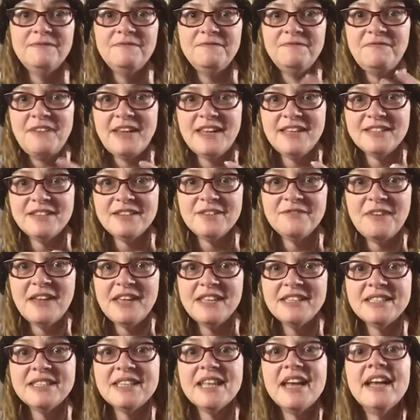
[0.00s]
face to
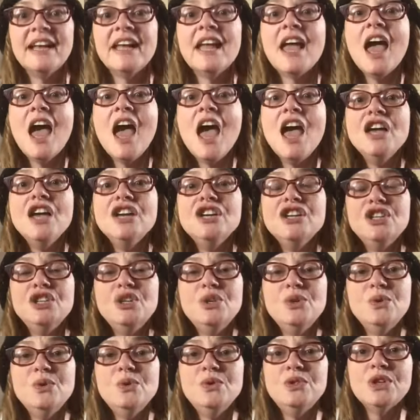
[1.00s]
face thing
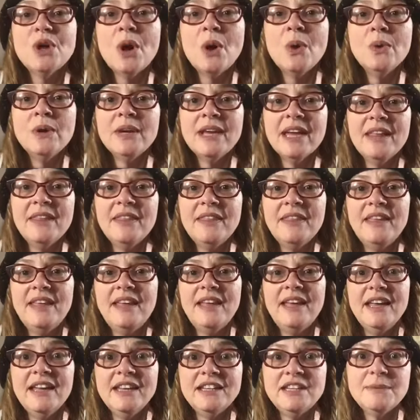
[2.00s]
you don't get the
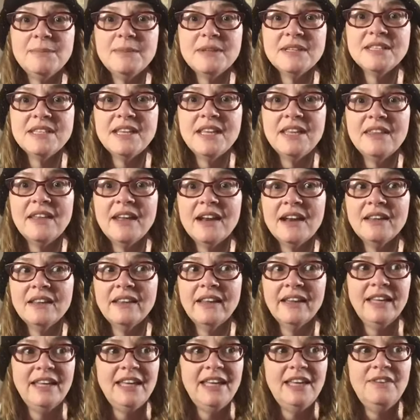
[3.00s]
intimacy that
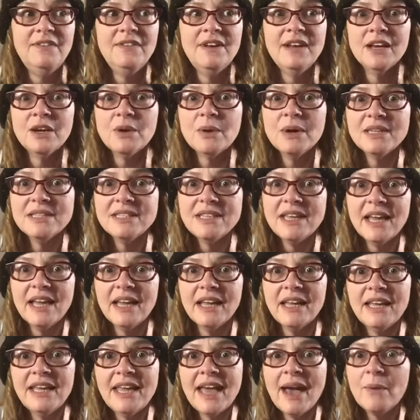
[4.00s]
like even at crazy
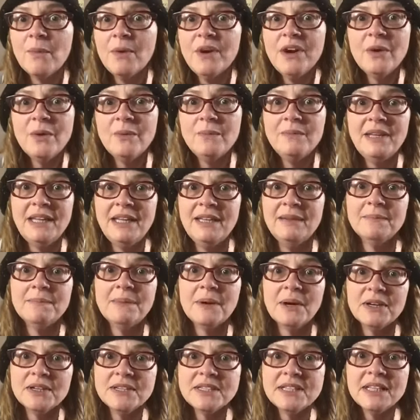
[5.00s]
ink yeah we don't meet in
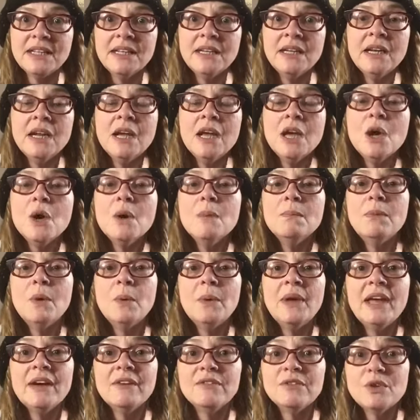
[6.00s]
person but
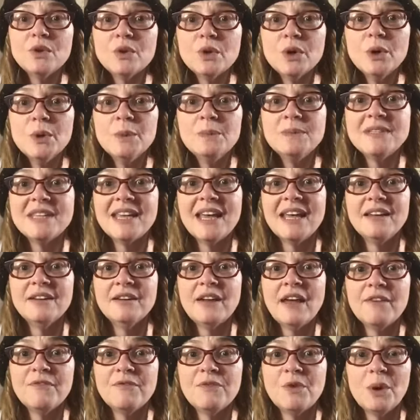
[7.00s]
we have groups and
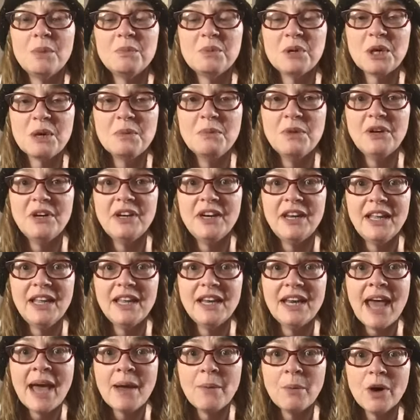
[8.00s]
have formed a community and
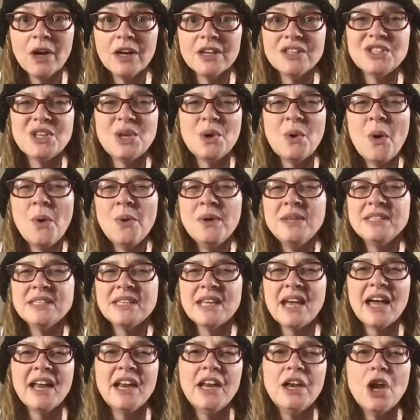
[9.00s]
network so you always
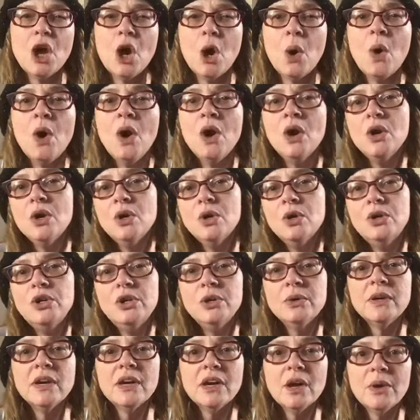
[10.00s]
kind of know who you
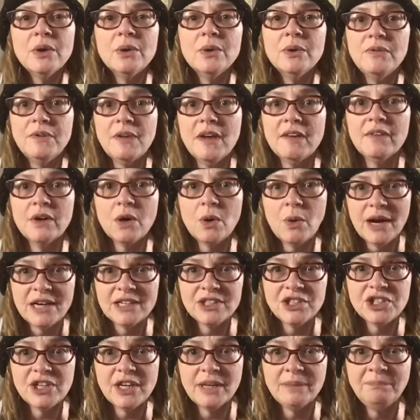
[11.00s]
can go to if you have a
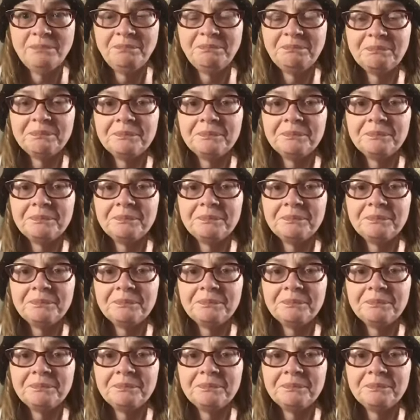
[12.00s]
question